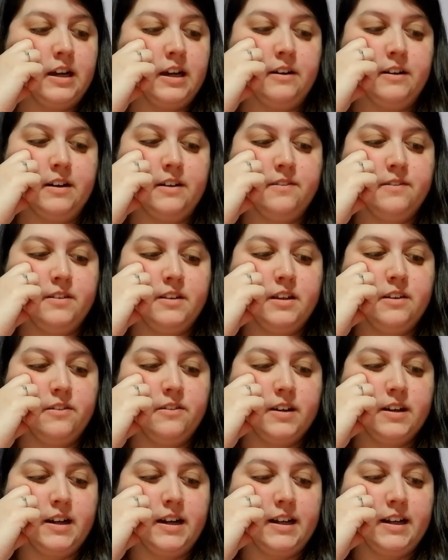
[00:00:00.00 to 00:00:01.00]
However, they
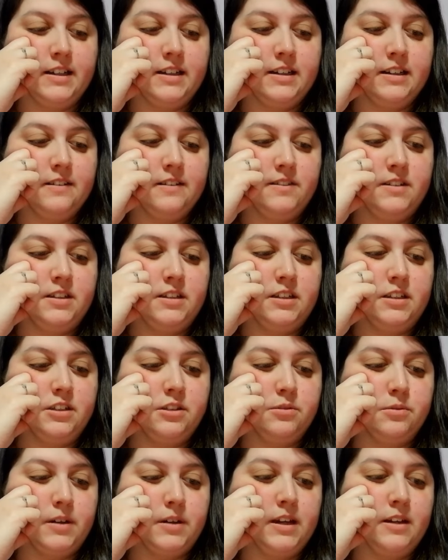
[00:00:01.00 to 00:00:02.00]
were kind enough to
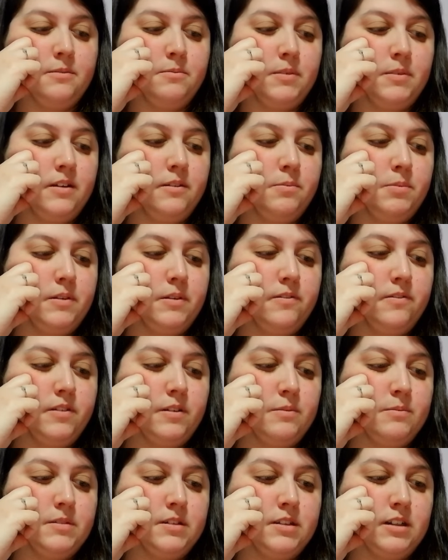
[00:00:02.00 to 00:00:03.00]
dissuade me
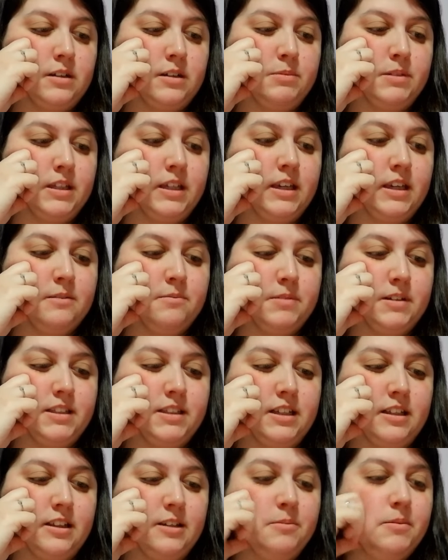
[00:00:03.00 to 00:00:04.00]
from adopting him by
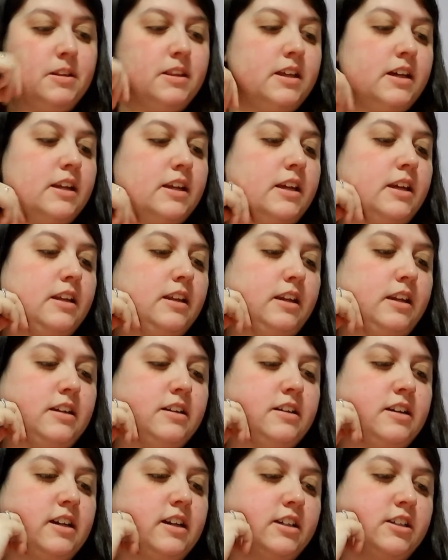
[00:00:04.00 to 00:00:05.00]
telling me that he
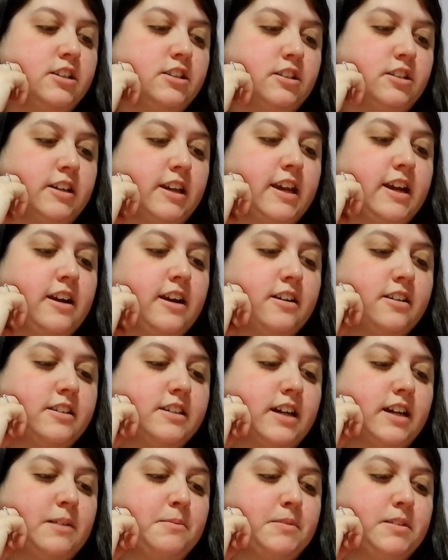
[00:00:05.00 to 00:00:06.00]
needed extra care,
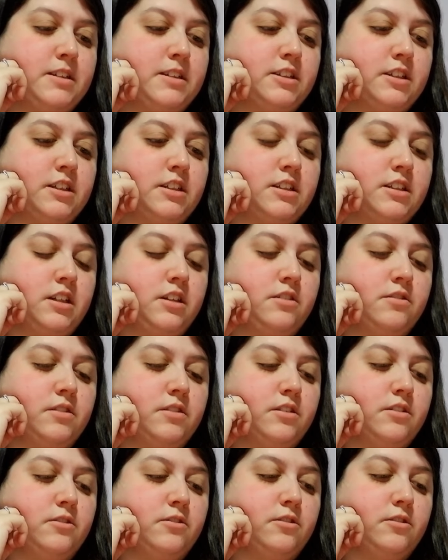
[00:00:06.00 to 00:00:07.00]
time, and adjusting to a
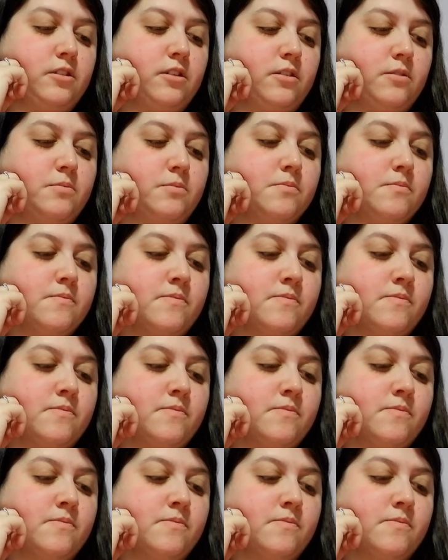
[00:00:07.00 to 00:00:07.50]
new home.